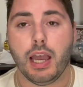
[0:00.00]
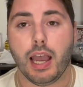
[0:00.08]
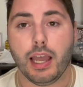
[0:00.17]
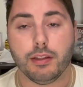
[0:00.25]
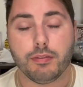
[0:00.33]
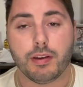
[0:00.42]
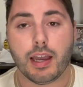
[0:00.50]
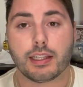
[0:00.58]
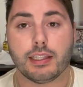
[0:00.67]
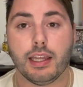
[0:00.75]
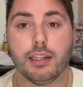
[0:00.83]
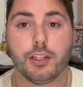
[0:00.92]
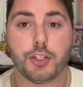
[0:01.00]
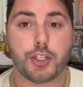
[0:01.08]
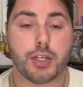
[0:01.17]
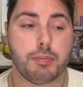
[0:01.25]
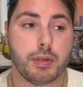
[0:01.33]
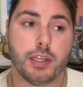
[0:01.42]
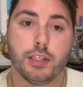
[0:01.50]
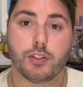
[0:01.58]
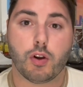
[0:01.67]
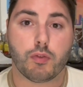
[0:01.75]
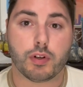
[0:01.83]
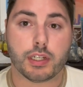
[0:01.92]
and the fact that this ship is
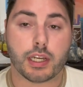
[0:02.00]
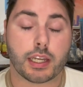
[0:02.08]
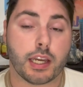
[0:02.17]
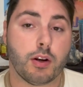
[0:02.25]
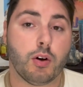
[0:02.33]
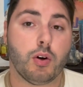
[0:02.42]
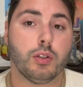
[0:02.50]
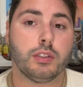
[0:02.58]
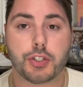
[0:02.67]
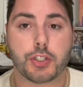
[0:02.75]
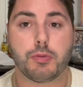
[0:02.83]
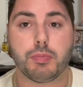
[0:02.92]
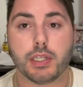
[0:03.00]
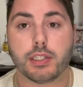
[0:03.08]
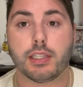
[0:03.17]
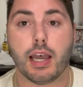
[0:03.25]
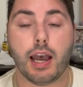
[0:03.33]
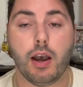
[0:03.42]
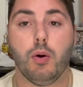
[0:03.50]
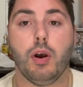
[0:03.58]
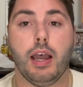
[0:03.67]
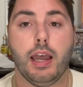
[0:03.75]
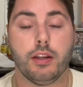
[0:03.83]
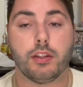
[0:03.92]
over a decade old just speaks to how
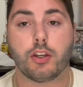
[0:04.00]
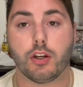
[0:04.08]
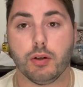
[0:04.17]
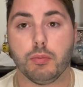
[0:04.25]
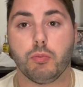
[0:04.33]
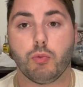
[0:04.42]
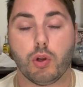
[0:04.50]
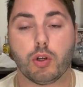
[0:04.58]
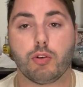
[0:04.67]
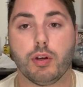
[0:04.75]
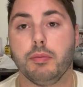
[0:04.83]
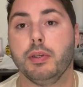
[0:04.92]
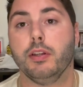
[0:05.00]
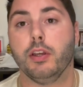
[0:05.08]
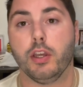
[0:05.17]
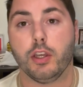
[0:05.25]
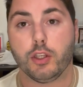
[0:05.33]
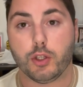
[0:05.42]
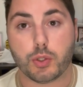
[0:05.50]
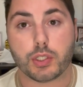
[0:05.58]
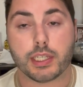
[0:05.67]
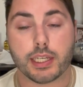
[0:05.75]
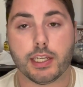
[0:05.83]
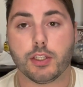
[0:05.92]
ahead of the curve Royal Caribbean
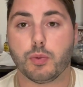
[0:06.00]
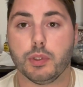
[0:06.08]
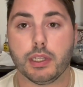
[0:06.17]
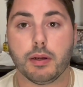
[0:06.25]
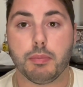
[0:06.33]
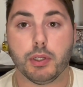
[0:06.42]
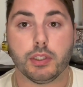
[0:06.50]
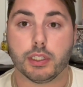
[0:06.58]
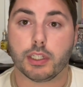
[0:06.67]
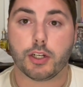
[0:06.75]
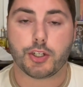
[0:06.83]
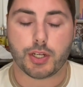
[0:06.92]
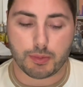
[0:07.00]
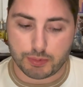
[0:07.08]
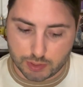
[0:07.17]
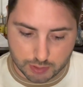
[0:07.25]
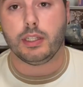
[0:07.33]
usually is when they're building their ships.